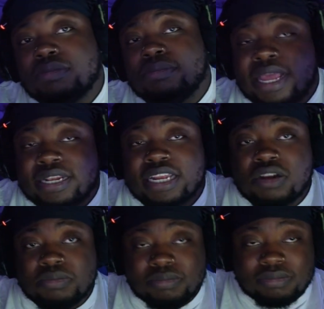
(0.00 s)
And back
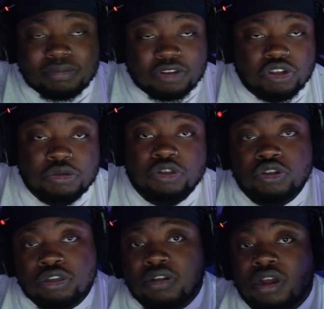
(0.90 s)
then,
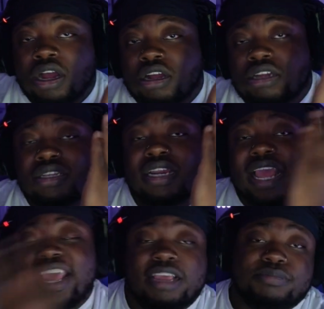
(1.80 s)
humans are hunting
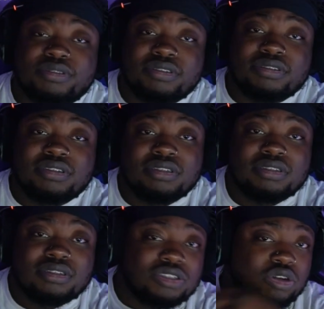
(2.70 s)
apes.
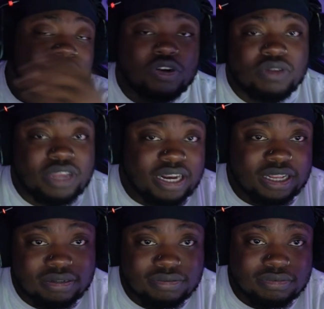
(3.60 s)
So if you don't get
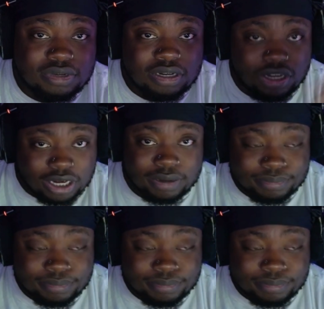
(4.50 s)
it, look it up.